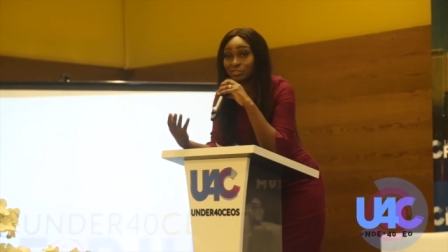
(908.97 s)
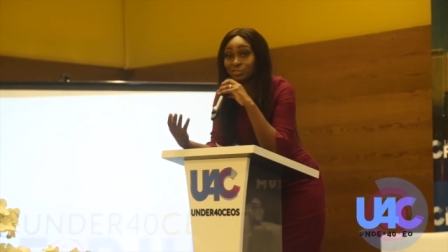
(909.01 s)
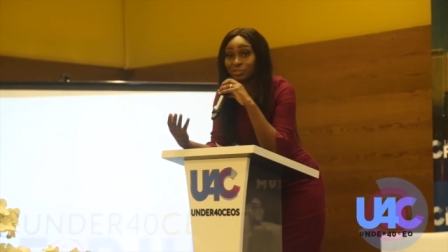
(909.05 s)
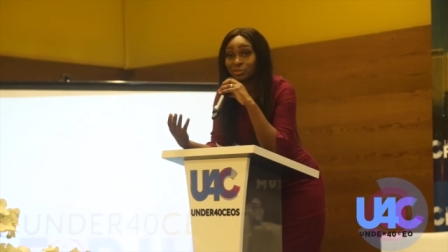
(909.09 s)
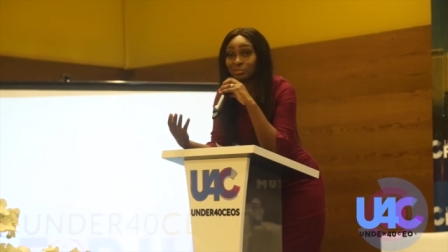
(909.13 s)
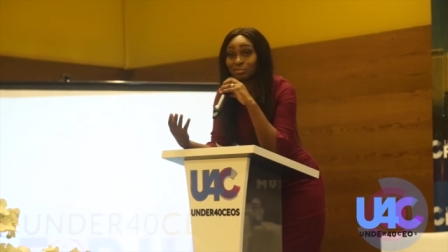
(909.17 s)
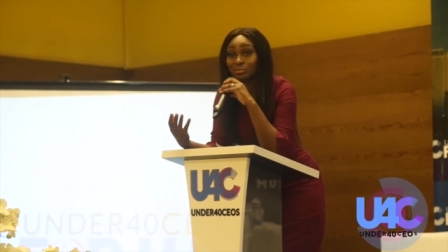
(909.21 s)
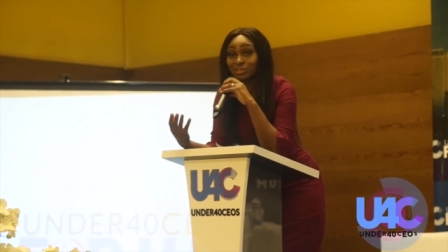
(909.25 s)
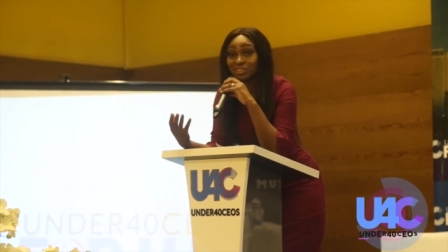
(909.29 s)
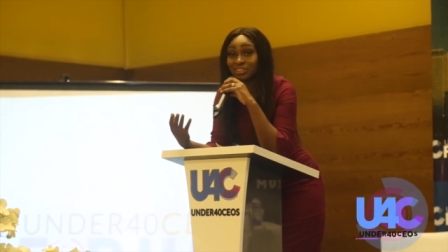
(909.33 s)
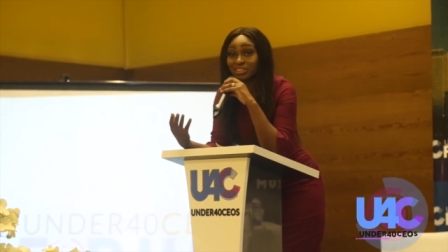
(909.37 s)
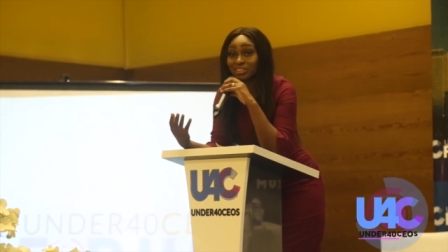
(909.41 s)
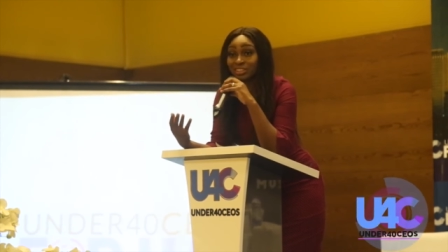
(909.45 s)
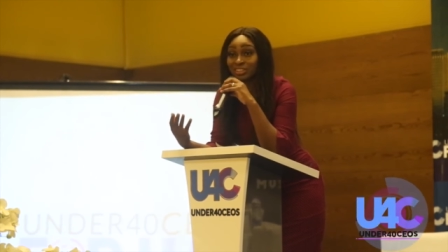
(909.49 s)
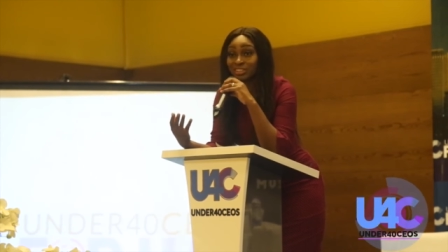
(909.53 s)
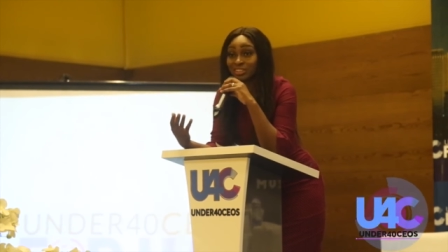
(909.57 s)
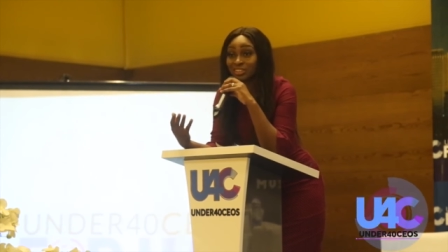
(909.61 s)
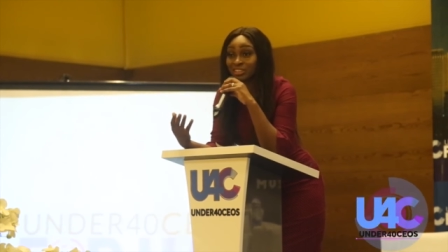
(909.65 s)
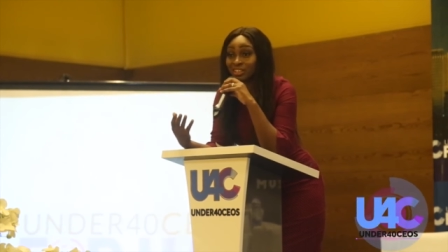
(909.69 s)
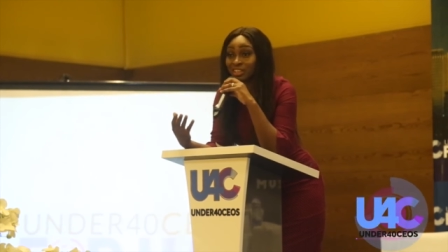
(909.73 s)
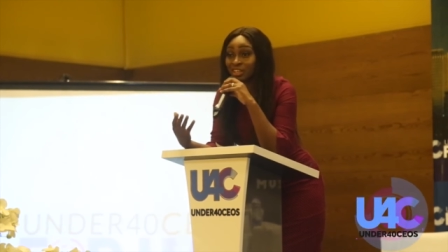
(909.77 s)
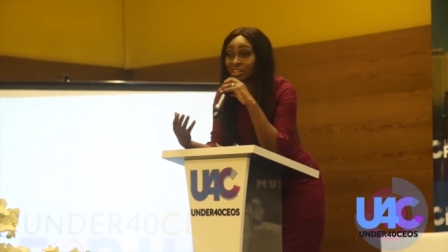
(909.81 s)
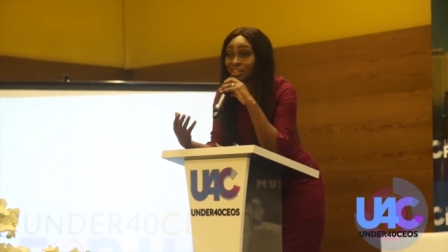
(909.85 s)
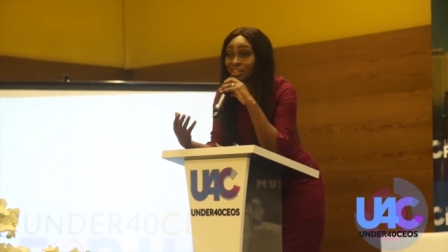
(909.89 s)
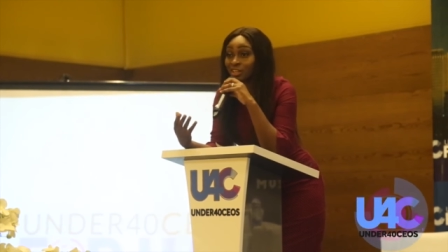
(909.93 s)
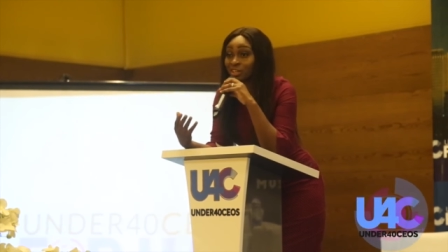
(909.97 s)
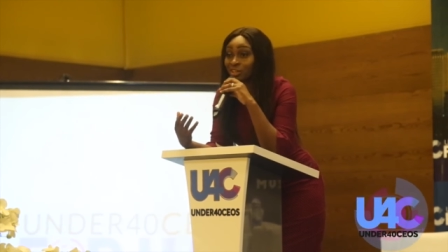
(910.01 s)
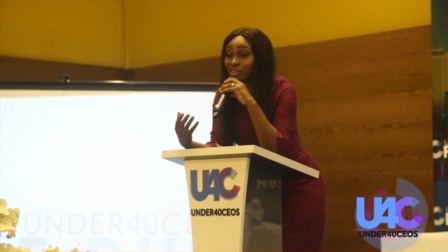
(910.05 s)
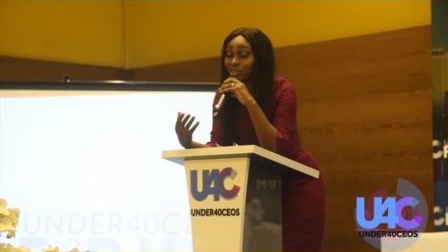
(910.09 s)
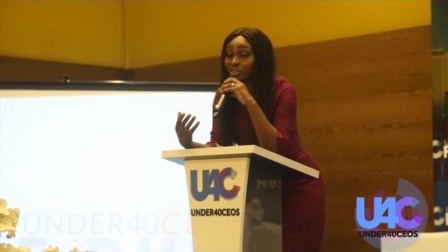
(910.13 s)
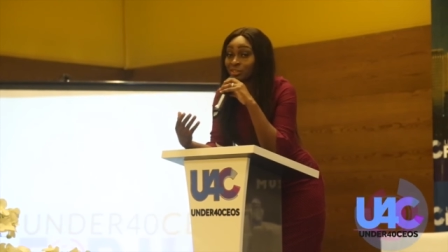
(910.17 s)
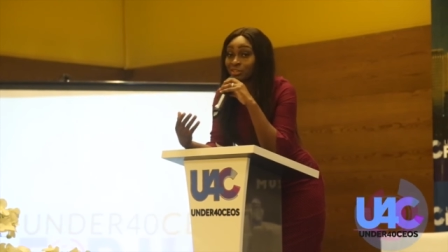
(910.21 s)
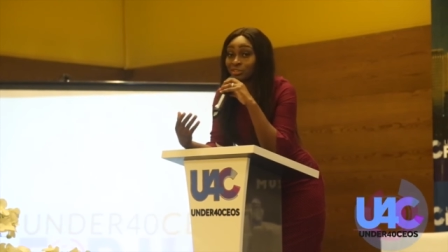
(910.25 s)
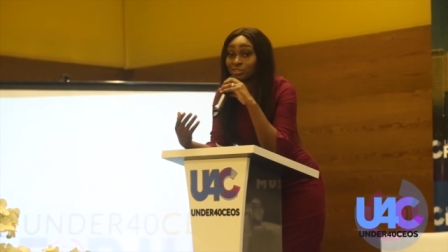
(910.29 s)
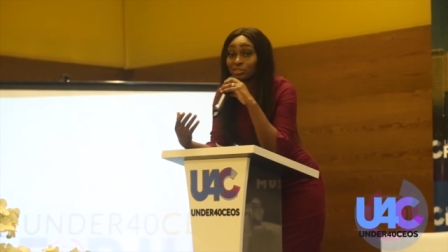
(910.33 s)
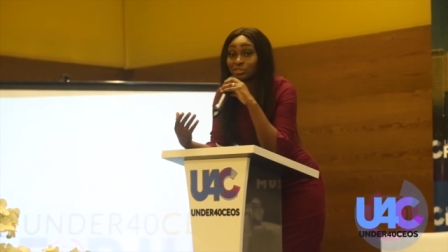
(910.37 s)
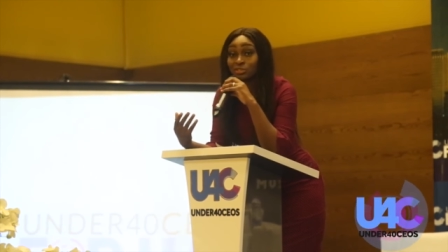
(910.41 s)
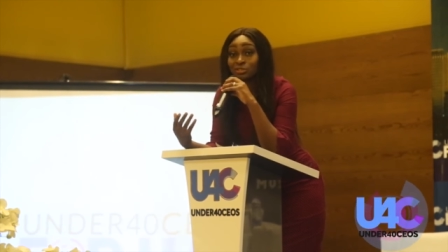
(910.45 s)
doing business
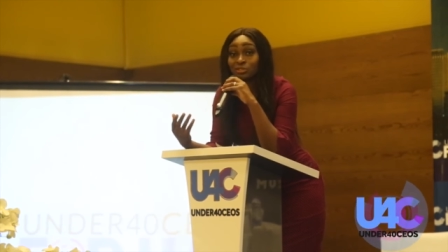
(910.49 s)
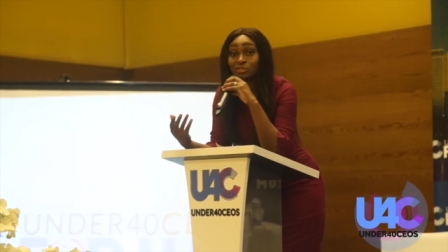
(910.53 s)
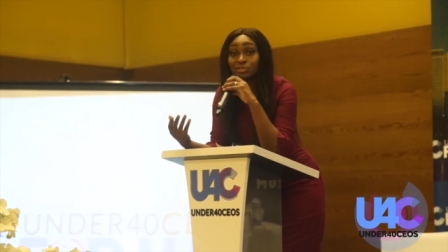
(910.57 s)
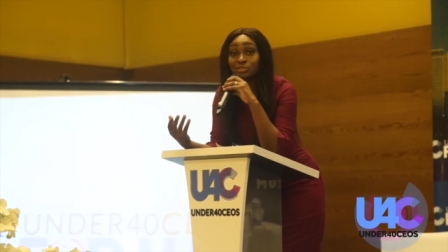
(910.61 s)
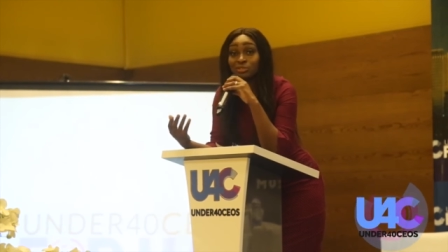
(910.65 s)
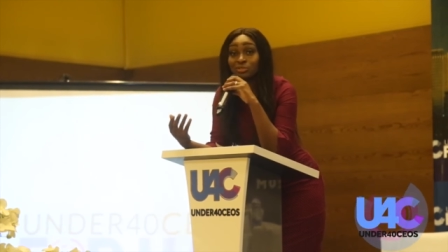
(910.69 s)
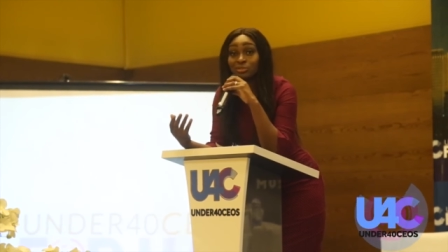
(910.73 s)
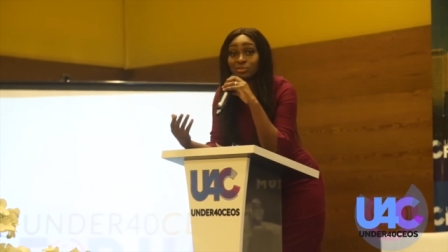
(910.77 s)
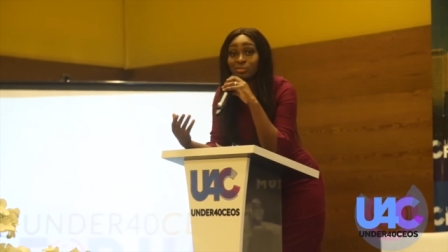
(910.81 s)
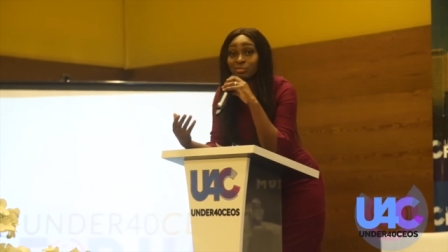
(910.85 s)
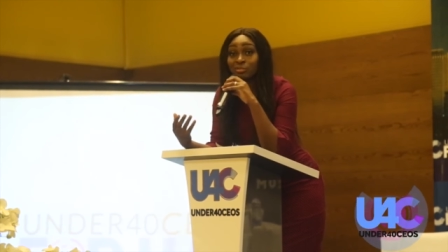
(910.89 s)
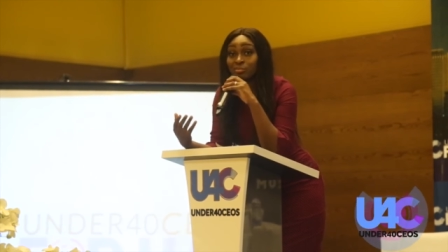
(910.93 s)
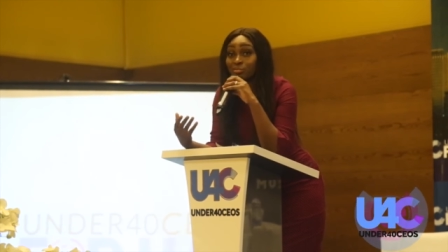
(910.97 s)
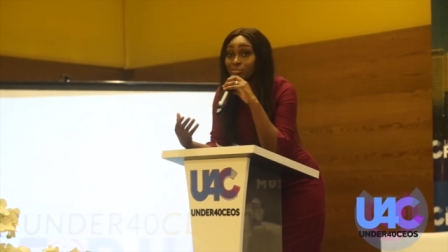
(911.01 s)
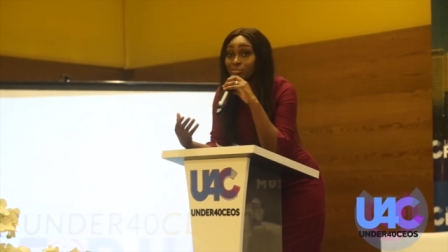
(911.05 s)
to do